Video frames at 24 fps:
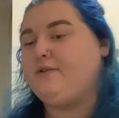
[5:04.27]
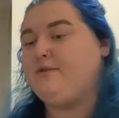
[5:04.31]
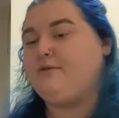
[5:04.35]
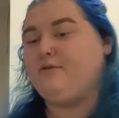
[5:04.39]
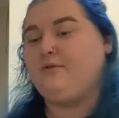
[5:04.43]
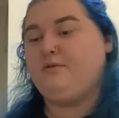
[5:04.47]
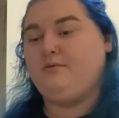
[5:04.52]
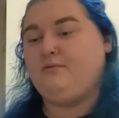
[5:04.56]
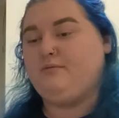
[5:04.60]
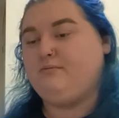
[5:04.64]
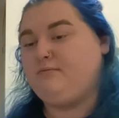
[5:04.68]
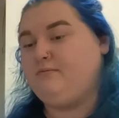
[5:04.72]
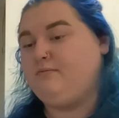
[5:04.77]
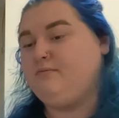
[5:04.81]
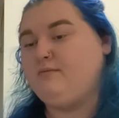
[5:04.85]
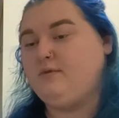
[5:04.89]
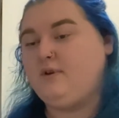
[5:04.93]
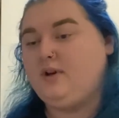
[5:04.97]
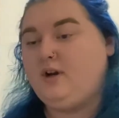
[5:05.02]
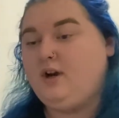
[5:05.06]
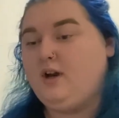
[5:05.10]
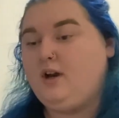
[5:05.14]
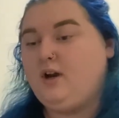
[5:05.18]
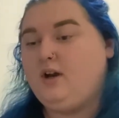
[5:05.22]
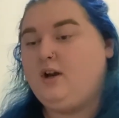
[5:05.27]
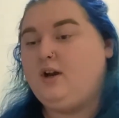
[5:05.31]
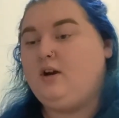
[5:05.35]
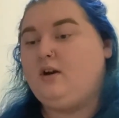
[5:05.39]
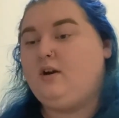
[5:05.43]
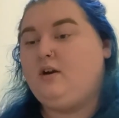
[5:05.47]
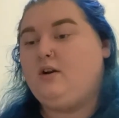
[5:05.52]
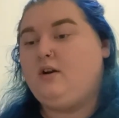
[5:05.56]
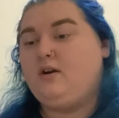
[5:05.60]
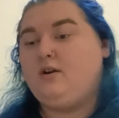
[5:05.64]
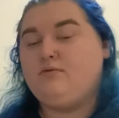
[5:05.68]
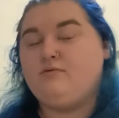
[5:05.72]
through
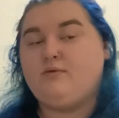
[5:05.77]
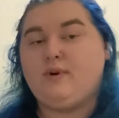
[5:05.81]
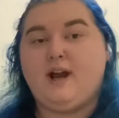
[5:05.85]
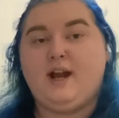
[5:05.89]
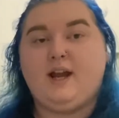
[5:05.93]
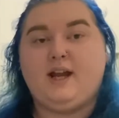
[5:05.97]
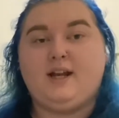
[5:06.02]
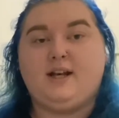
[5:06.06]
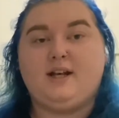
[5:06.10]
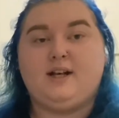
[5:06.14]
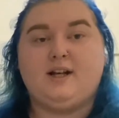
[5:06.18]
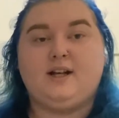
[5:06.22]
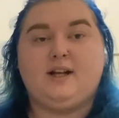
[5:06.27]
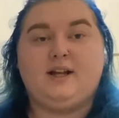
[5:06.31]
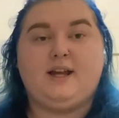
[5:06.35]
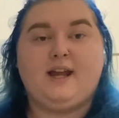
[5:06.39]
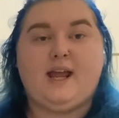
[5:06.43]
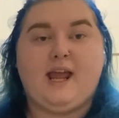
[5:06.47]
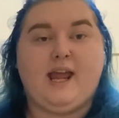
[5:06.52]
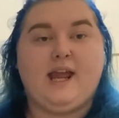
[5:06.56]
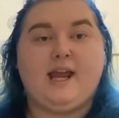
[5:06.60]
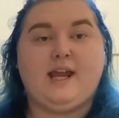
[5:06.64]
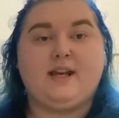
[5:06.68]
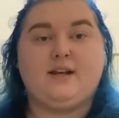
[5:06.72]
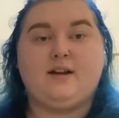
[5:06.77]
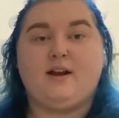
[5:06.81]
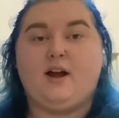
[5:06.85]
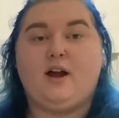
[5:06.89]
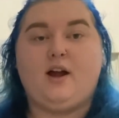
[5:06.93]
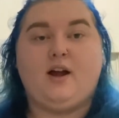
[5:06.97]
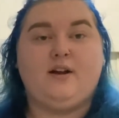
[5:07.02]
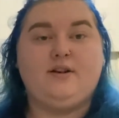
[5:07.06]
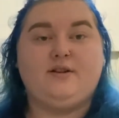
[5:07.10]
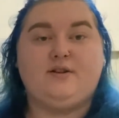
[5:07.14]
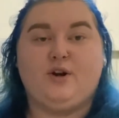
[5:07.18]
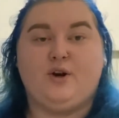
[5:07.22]
rain, heat,
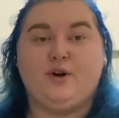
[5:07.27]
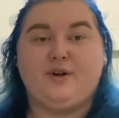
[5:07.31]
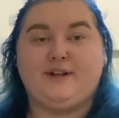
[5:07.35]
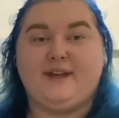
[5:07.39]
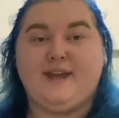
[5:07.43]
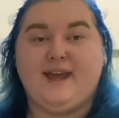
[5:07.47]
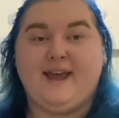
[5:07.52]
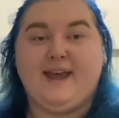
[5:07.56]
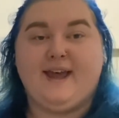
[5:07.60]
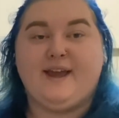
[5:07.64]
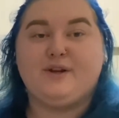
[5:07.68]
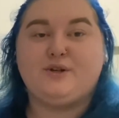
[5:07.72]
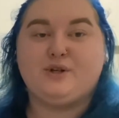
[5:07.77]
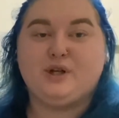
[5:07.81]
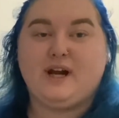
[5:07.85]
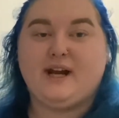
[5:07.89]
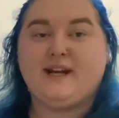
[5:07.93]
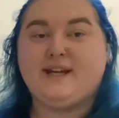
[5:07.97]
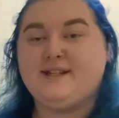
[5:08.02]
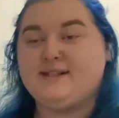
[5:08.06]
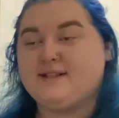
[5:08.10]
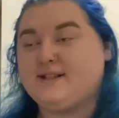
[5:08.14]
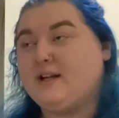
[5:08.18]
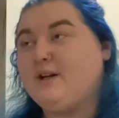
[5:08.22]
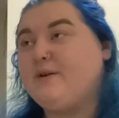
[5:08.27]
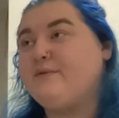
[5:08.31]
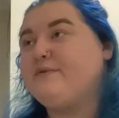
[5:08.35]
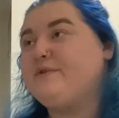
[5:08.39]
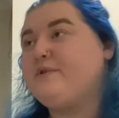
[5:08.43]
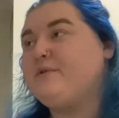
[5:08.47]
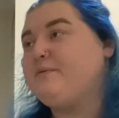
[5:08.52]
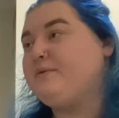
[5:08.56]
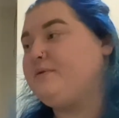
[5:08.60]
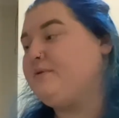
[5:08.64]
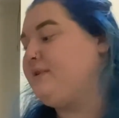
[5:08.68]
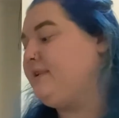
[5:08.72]
I don't care. Trackies are
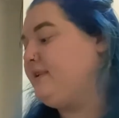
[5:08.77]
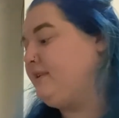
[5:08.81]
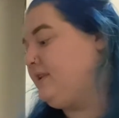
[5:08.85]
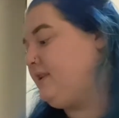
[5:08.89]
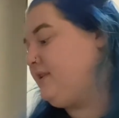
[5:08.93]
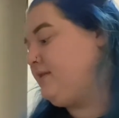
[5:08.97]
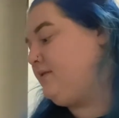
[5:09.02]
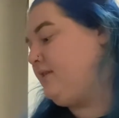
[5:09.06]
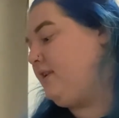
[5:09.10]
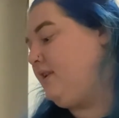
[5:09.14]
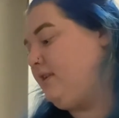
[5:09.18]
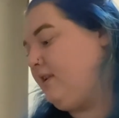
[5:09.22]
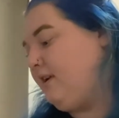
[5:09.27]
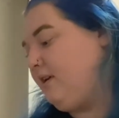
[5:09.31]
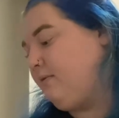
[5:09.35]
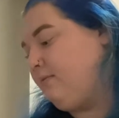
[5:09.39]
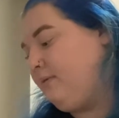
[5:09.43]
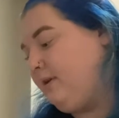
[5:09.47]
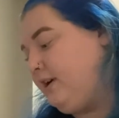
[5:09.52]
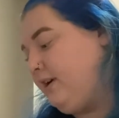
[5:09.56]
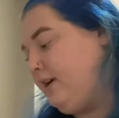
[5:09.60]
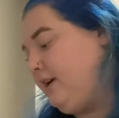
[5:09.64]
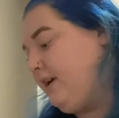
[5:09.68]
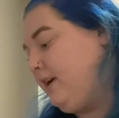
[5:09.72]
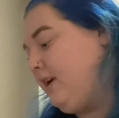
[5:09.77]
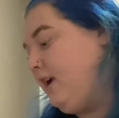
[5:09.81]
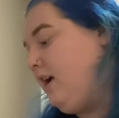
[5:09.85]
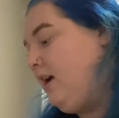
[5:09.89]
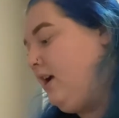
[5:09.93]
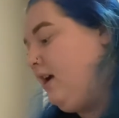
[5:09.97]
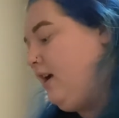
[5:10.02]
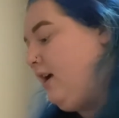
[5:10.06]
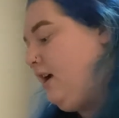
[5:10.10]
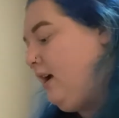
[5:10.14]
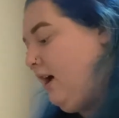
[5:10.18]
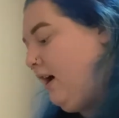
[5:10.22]
comfortable, and that's what I like wearing.
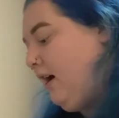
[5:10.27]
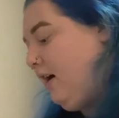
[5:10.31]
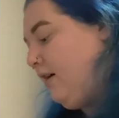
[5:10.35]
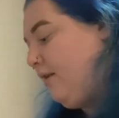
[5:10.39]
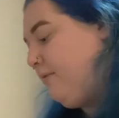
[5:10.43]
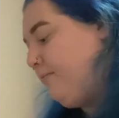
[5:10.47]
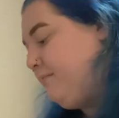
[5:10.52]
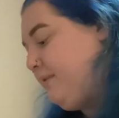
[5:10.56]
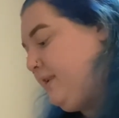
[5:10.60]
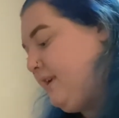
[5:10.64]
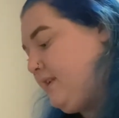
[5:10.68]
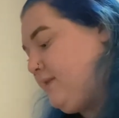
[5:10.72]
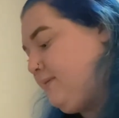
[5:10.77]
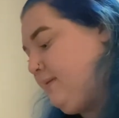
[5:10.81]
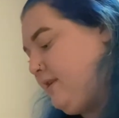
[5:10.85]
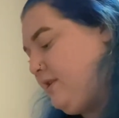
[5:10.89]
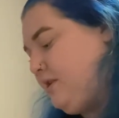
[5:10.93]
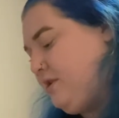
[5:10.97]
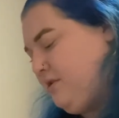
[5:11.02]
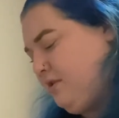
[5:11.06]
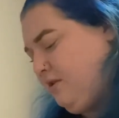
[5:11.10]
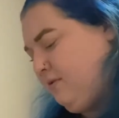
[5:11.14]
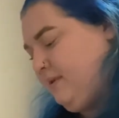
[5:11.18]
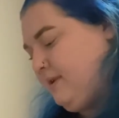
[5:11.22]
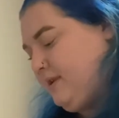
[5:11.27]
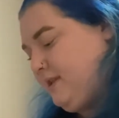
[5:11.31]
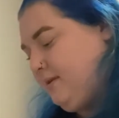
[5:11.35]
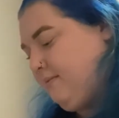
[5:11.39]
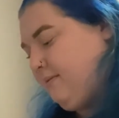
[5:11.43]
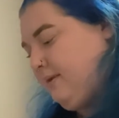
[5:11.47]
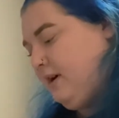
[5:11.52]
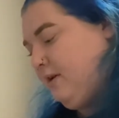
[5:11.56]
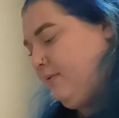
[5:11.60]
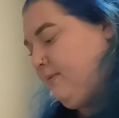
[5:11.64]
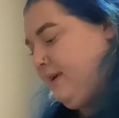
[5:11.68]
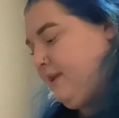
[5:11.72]
But especially during winter, but
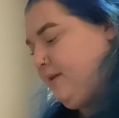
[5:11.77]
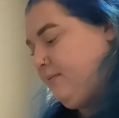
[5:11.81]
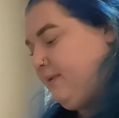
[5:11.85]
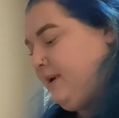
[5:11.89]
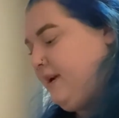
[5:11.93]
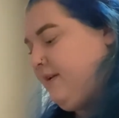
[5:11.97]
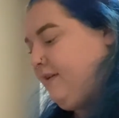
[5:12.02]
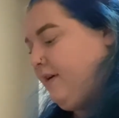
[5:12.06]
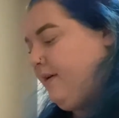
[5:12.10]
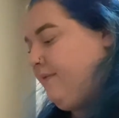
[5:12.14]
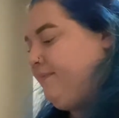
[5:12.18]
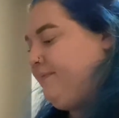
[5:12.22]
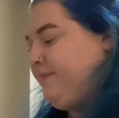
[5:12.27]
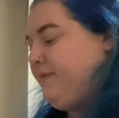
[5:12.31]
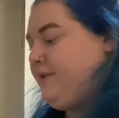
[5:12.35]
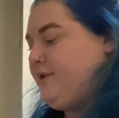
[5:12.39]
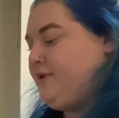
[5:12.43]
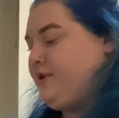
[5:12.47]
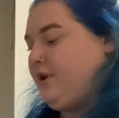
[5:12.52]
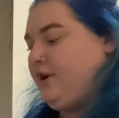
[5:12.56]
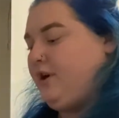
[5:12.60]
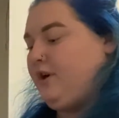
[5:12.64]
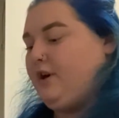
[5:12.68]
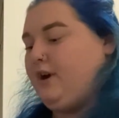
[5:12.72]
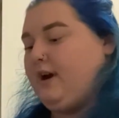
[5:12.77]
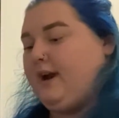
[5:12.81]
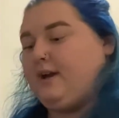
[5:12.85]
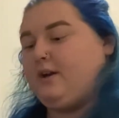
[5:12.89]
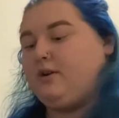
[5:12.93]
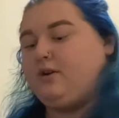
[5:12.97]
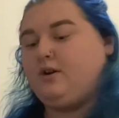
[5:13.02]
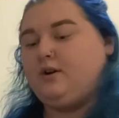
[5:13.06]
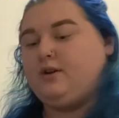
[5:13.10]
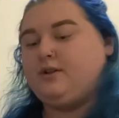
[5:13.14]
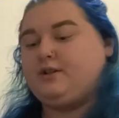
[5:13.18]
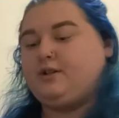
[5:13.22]
I'll wear them whenever. So I
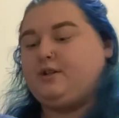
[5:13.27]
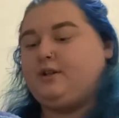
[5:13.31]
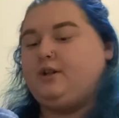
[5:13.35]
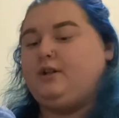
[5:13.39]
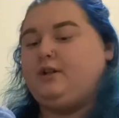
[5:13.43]
got